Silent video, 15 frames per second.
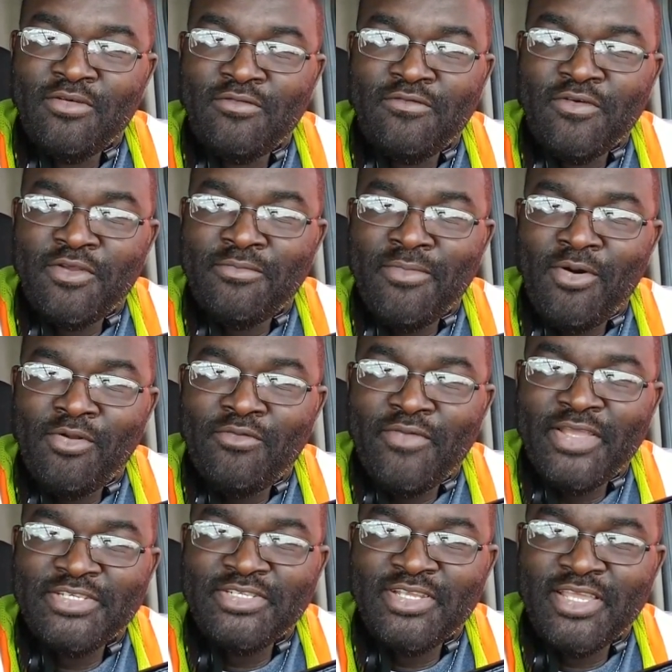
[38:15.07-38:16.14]
for the
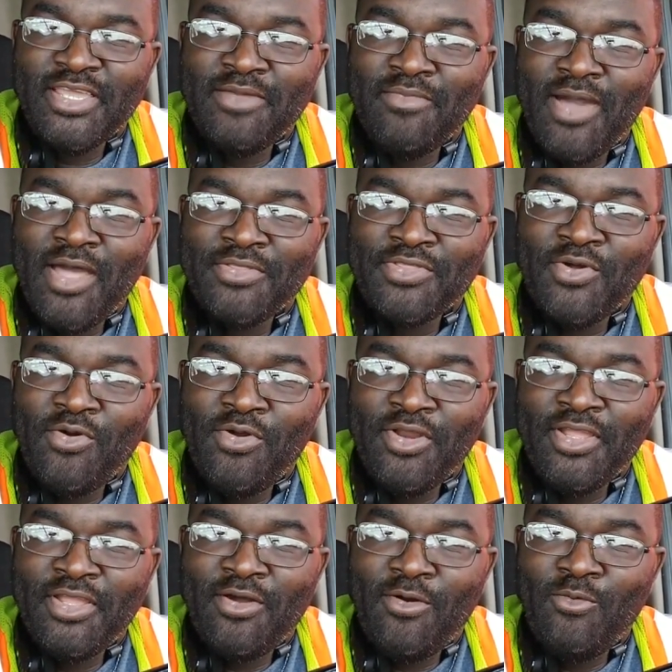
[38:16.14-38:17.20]
motivation to get my
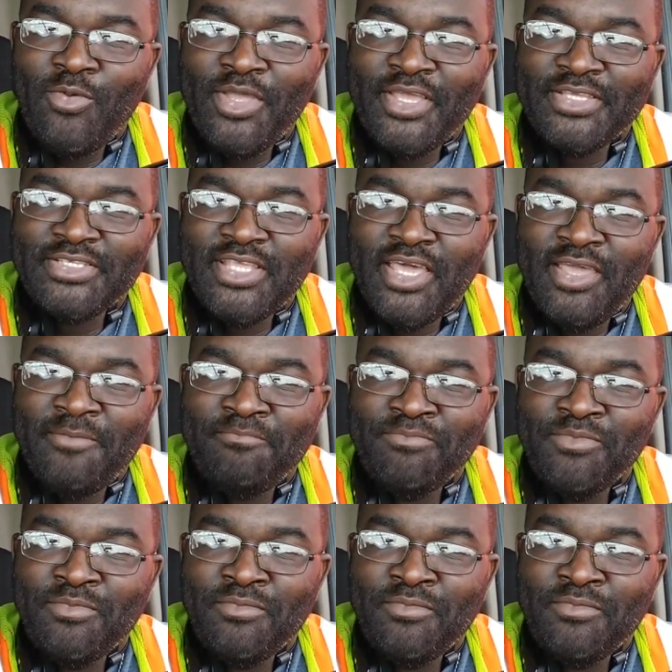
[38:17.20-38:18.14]
authority on Wednesday.